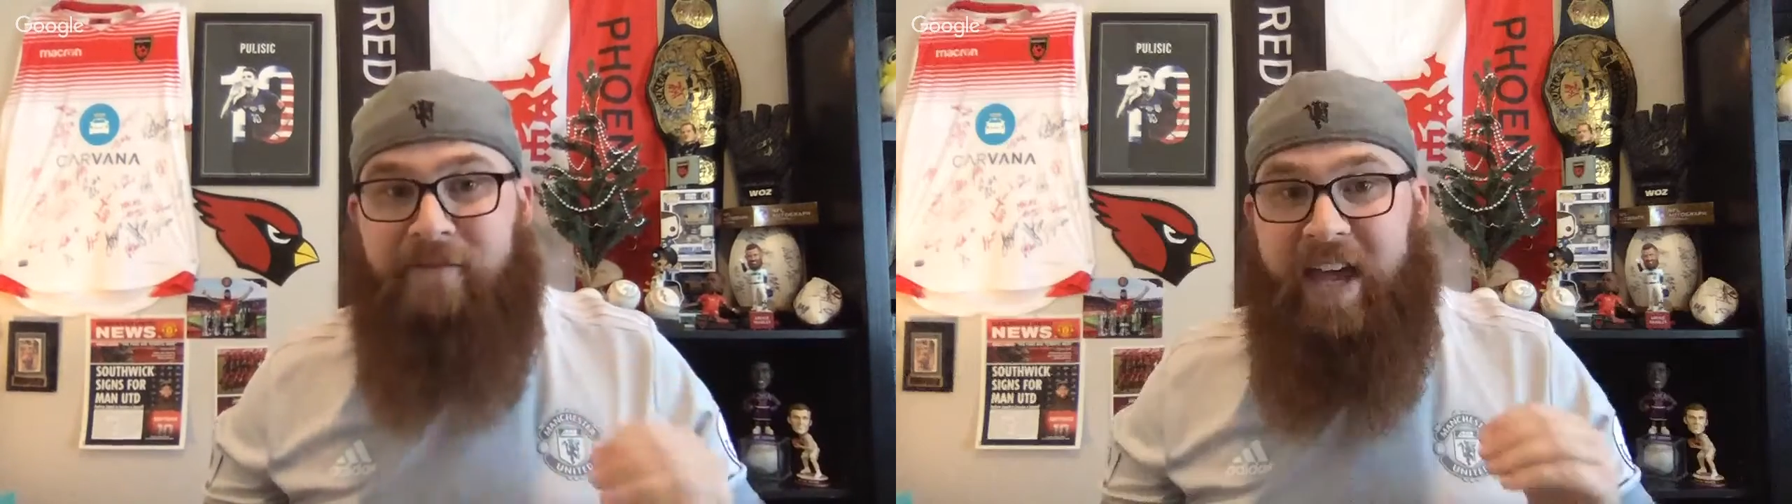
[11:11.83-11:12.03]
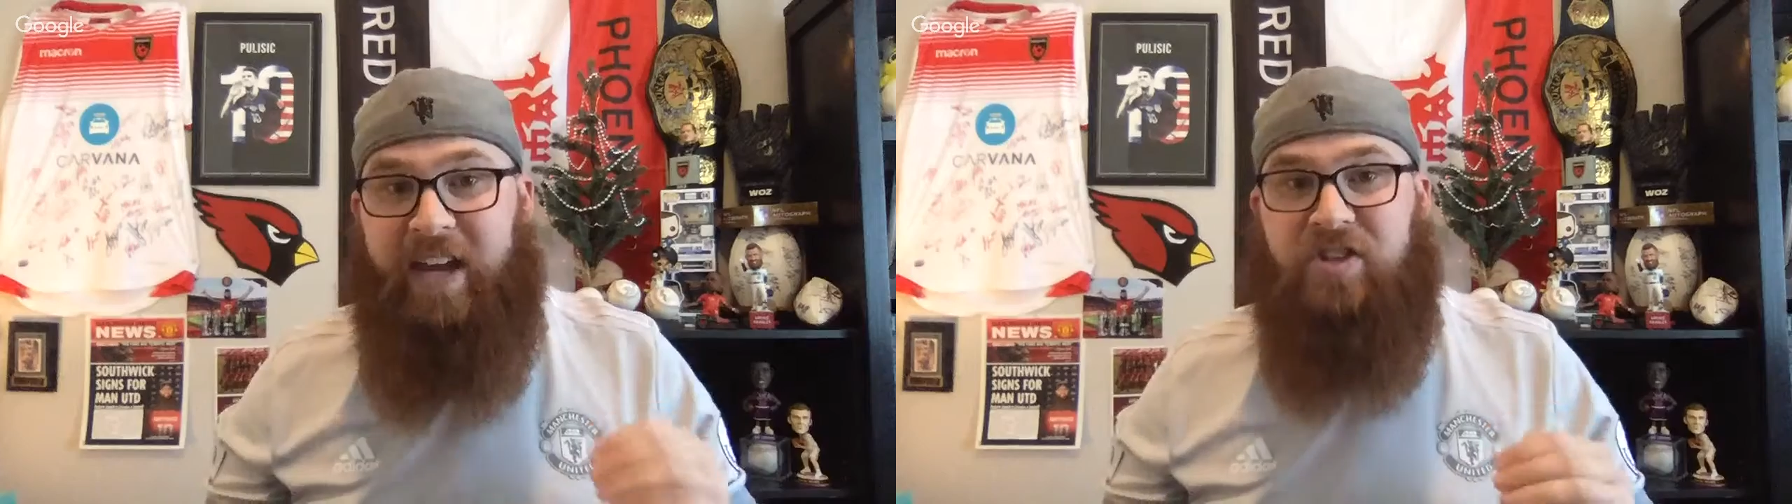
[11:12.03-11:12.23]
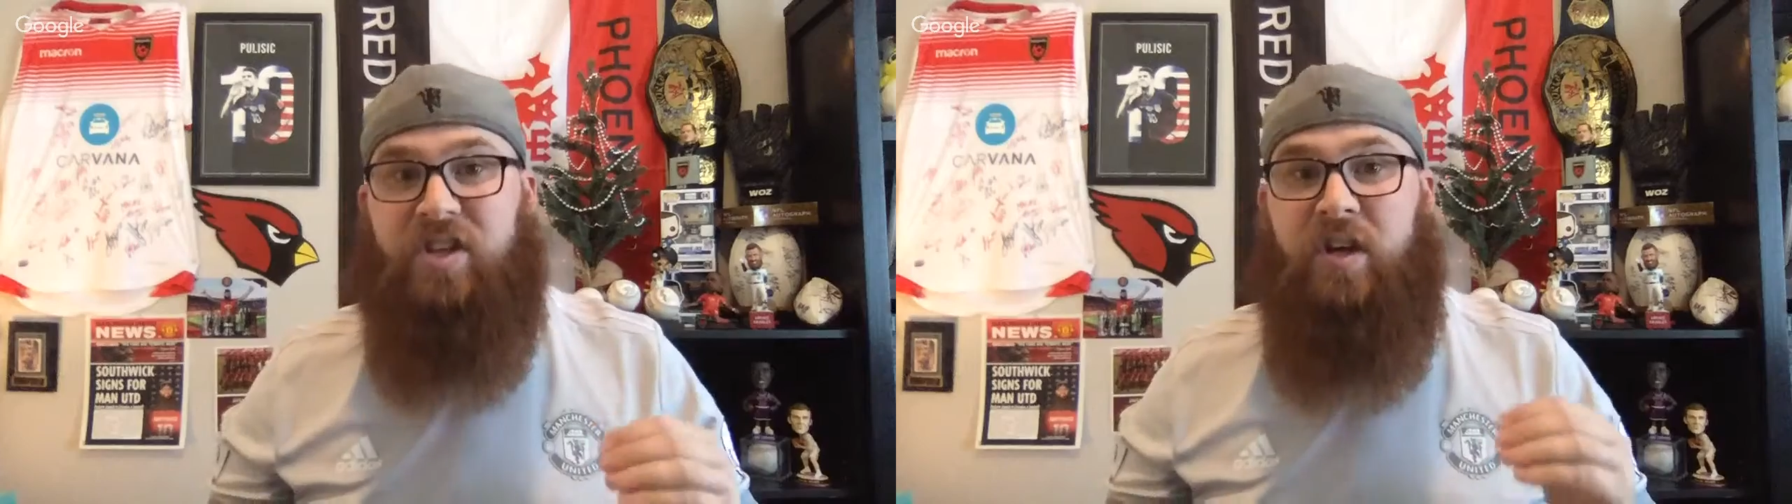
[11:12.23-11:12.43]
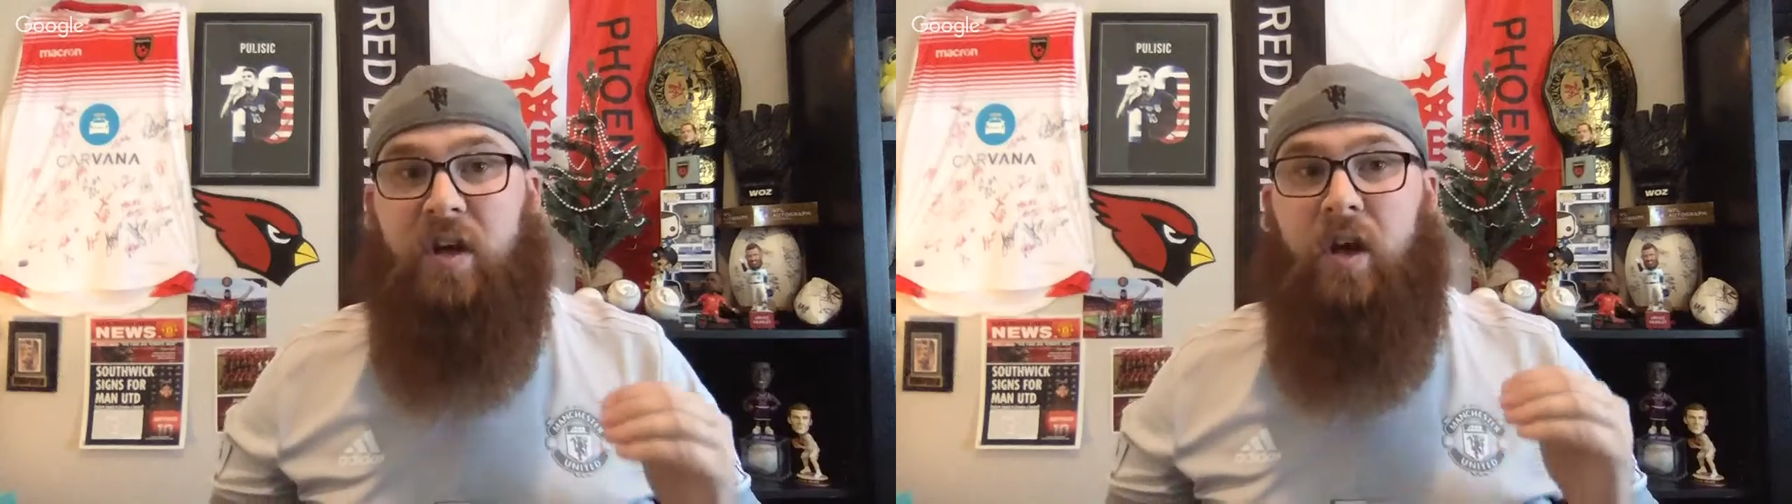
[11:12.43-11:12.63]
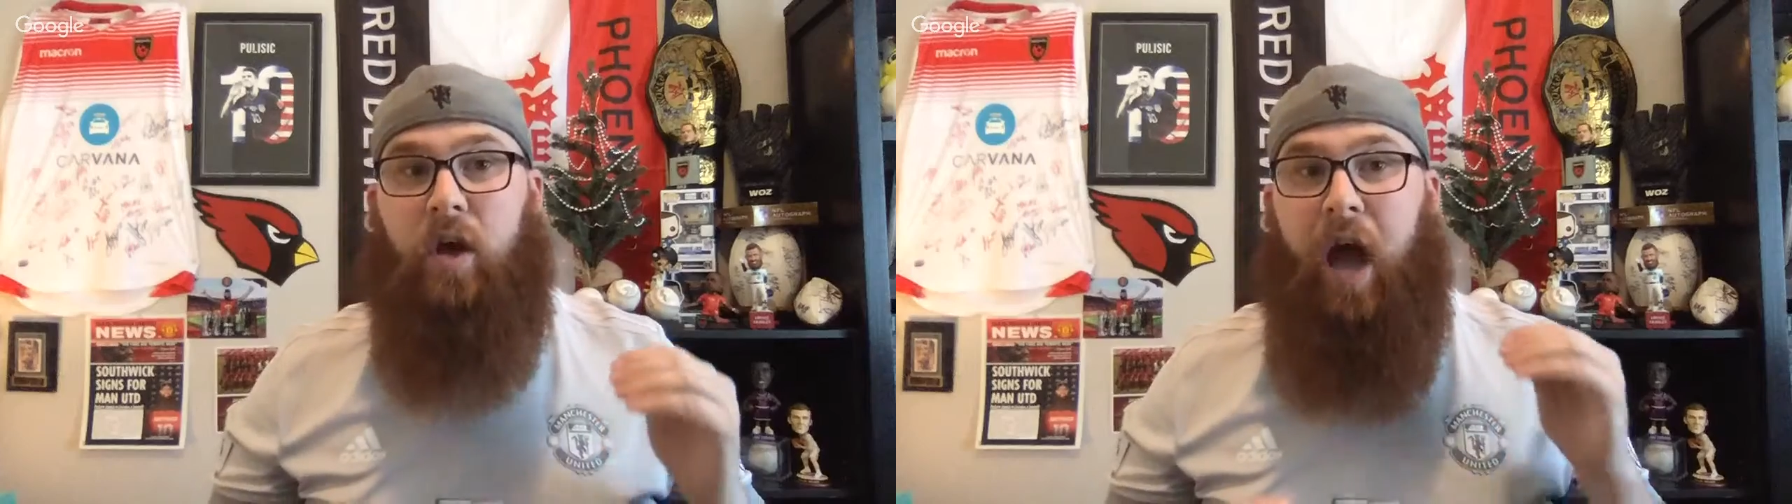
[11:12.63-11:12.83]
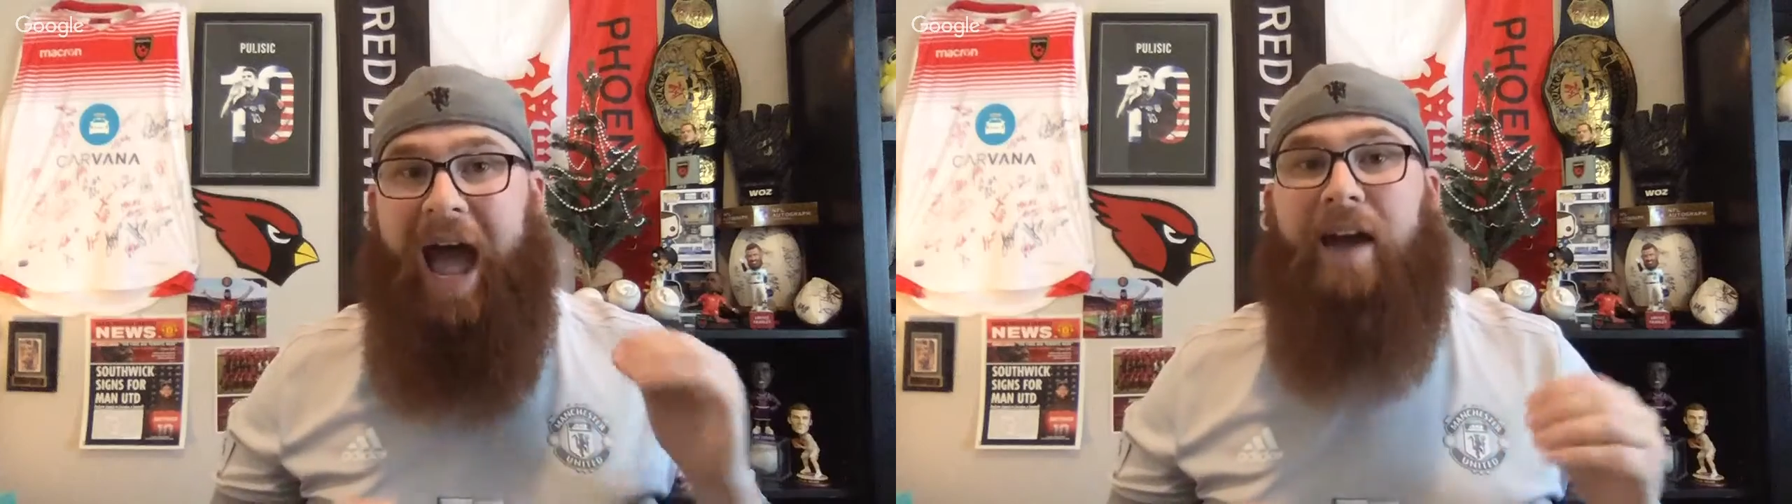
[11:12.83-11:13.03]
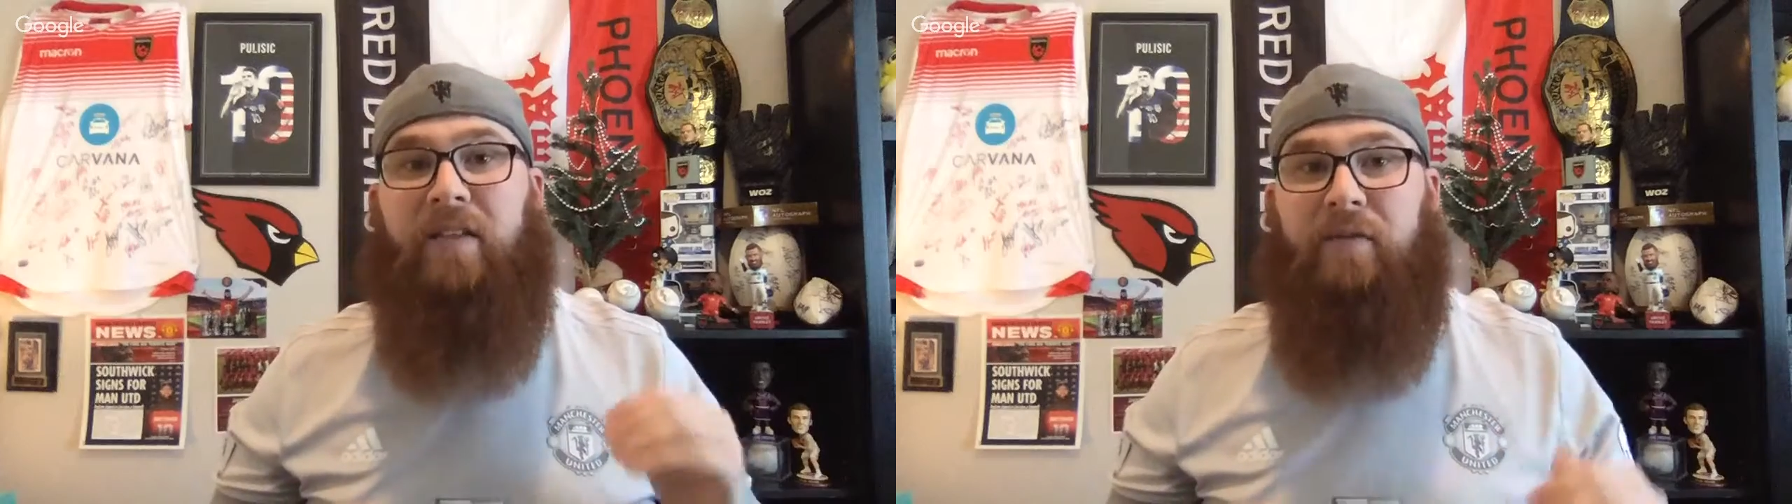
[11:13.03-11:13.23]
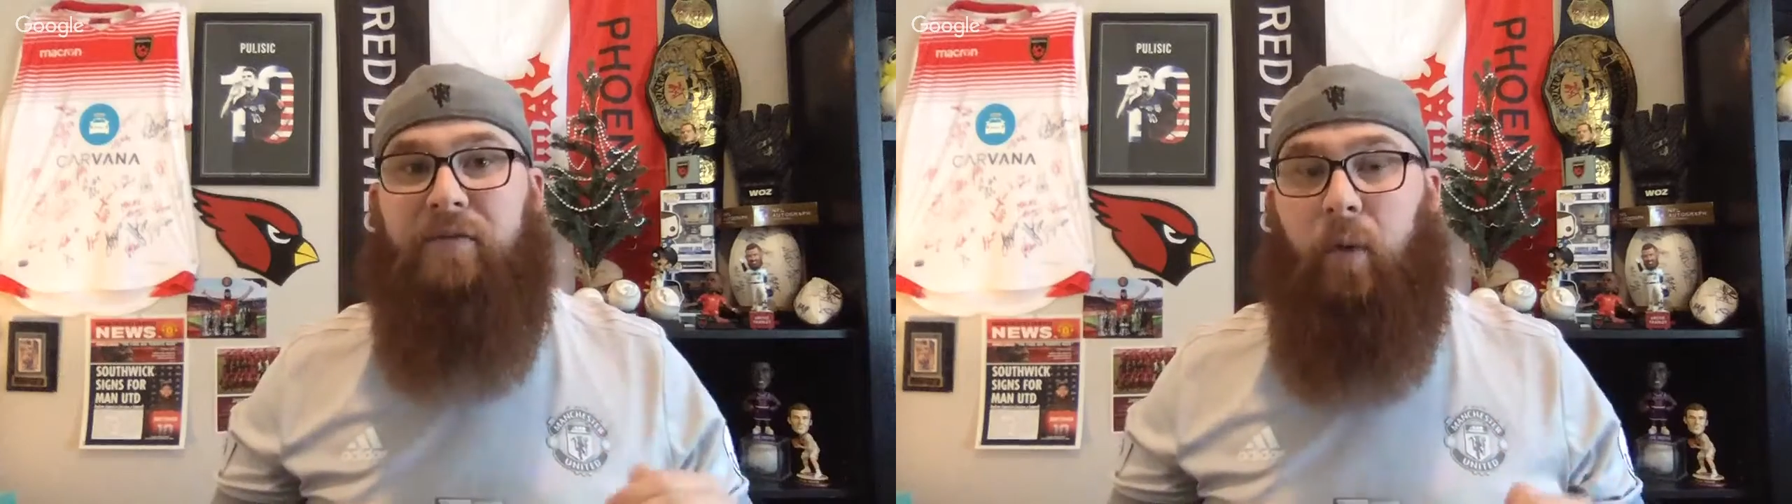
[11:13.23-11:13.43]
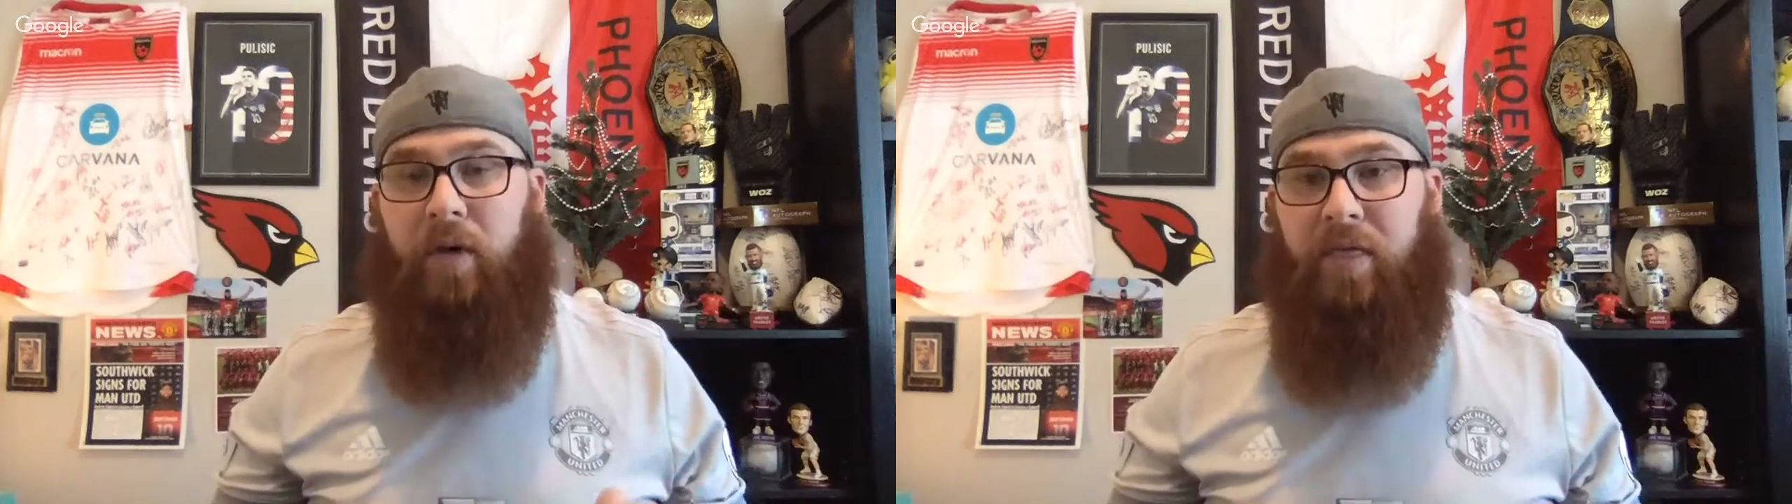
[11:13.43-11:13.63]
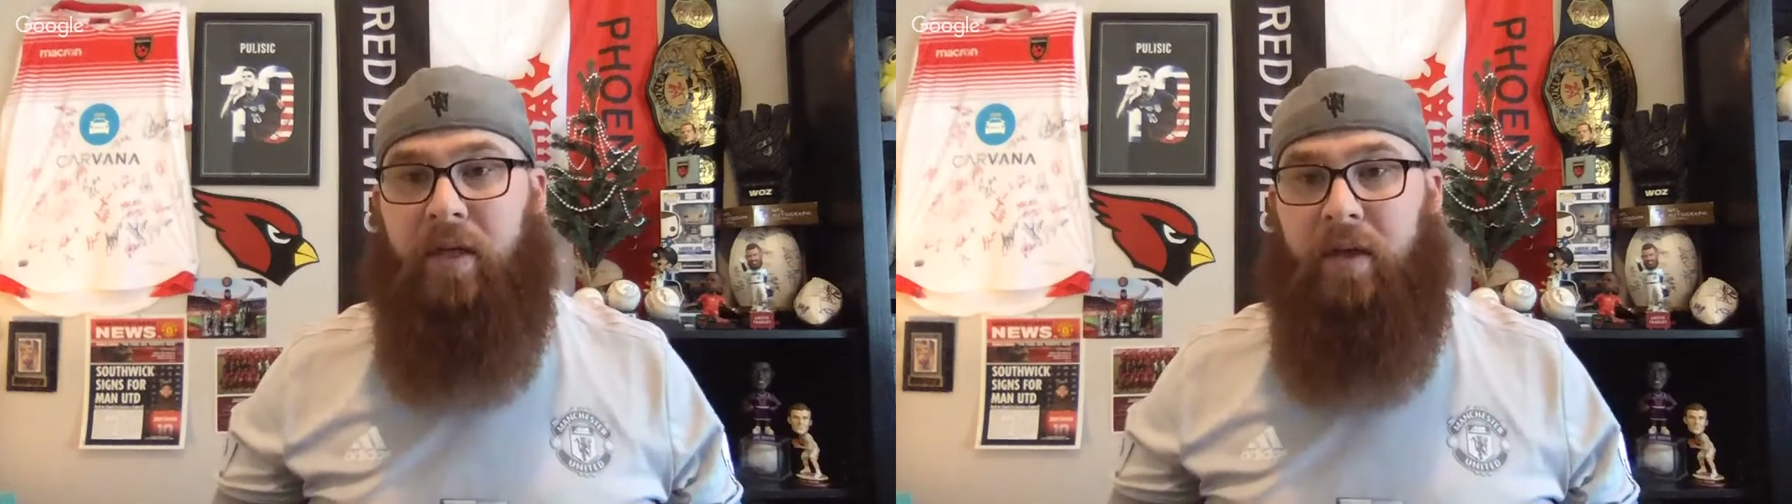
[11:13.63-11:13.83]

finish higher than 4th.